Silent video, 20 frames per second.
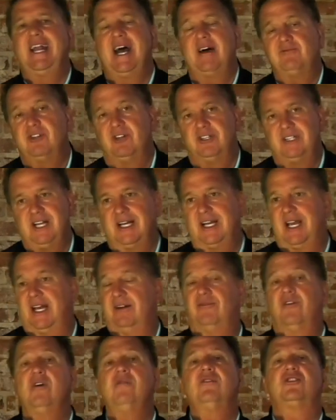after
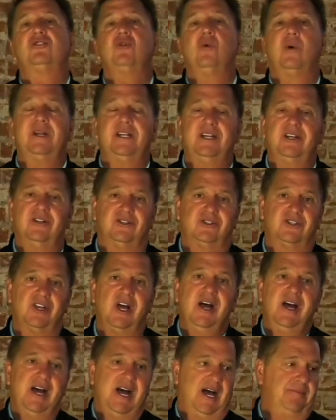decade, for over 20 years.
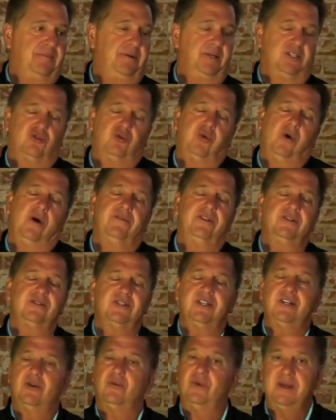I put 12
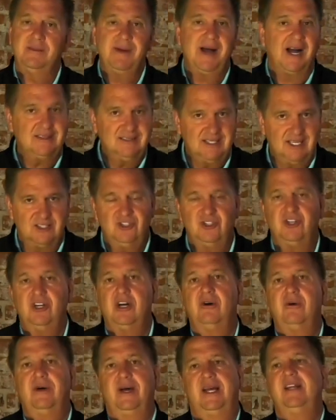years into Remax, as you
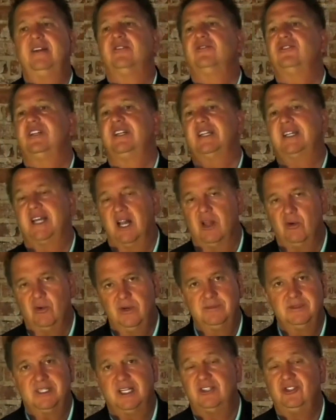know, 8 years into Keller
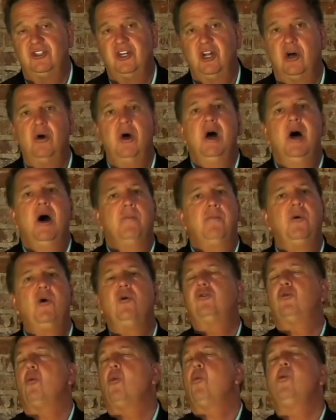Williams, as you know,
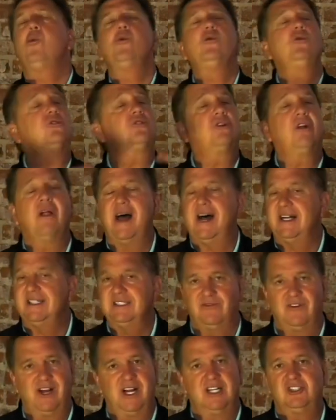both
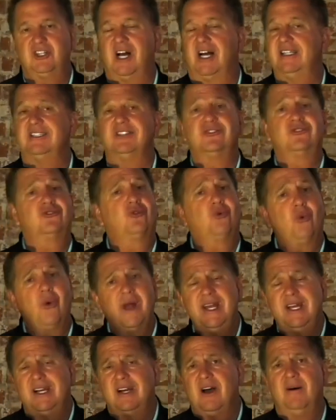world-class franchises,
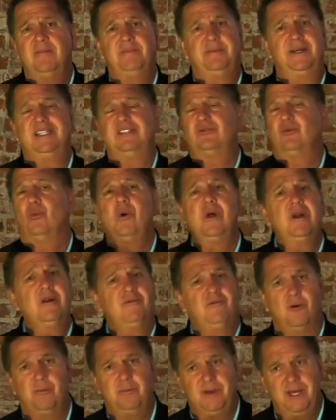great companies,
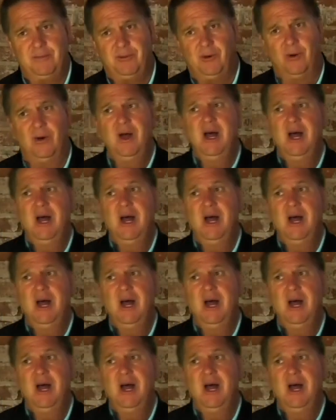wonderful people.